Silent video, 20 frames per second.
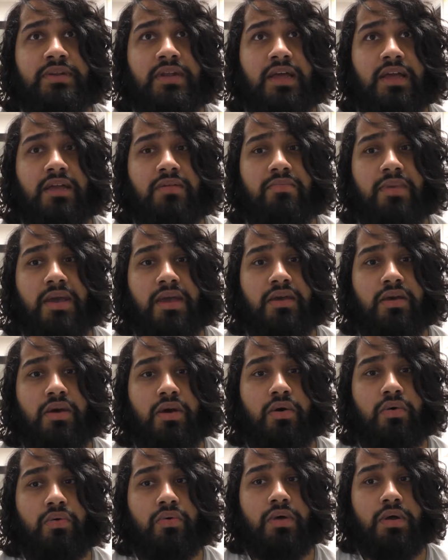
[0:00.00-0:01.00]
like
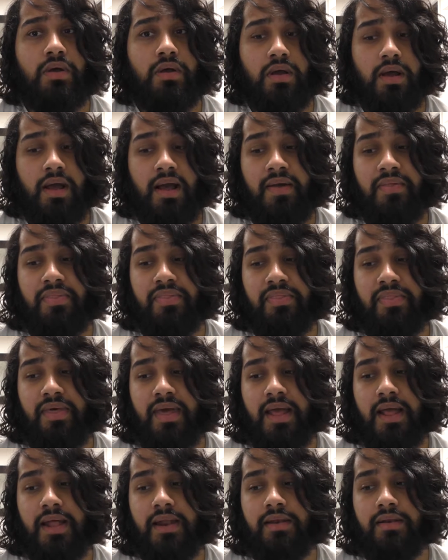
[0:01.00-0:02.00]
Mako and
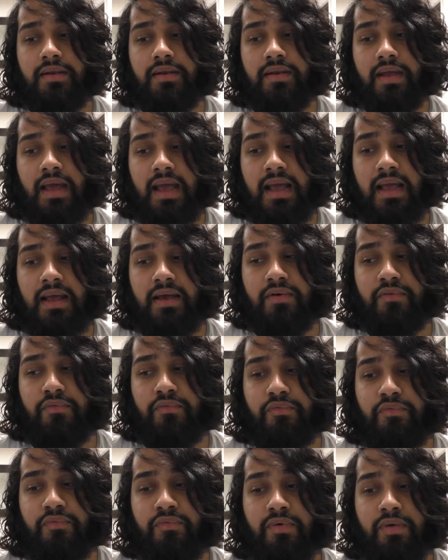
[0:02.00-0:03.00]
then
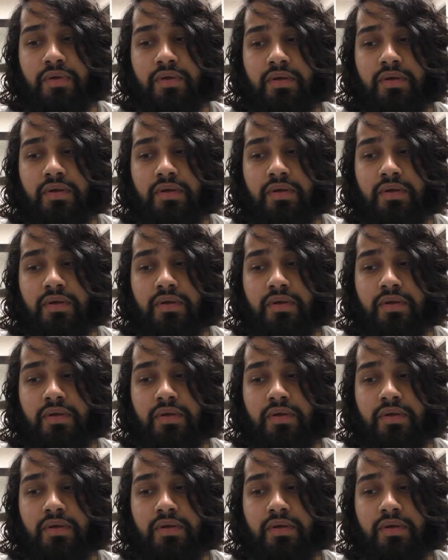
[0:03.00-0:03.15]
have